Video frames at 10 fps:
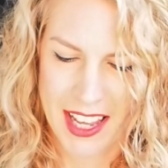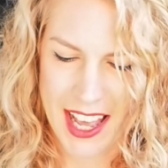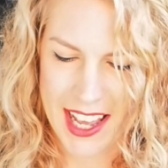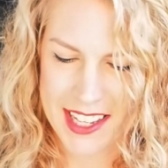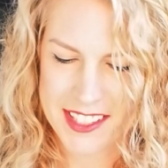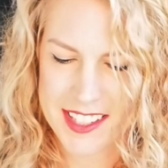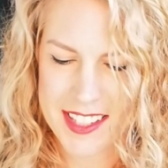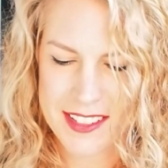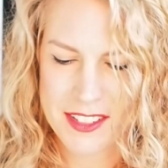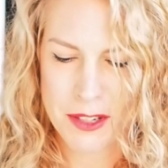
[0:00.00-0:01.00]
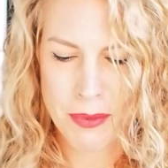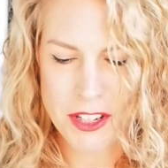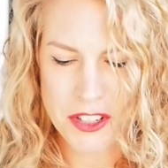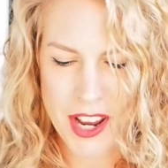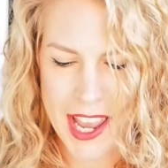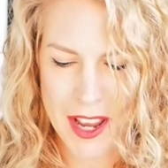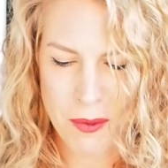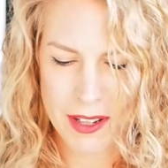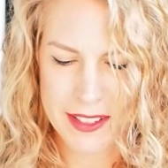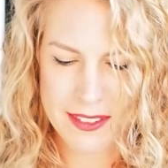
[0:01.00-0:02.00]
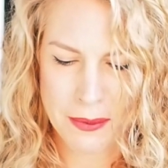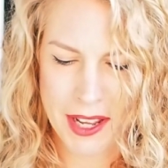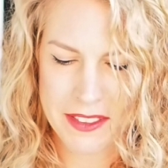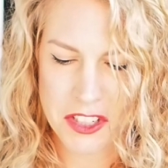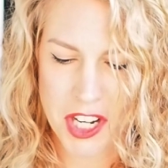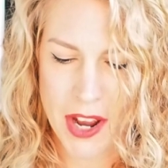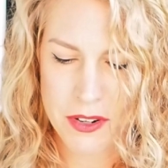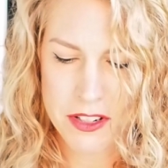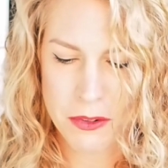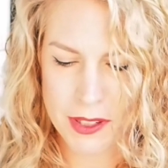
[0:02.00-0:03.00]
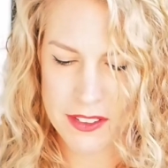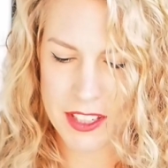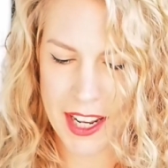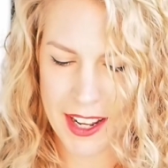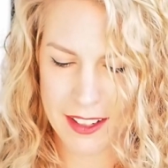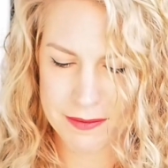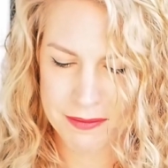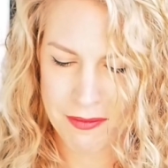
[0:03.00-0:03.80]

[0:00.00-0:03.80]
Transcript: Uh, she says, Do you brush your hair while it's wet in the shower or once you get out?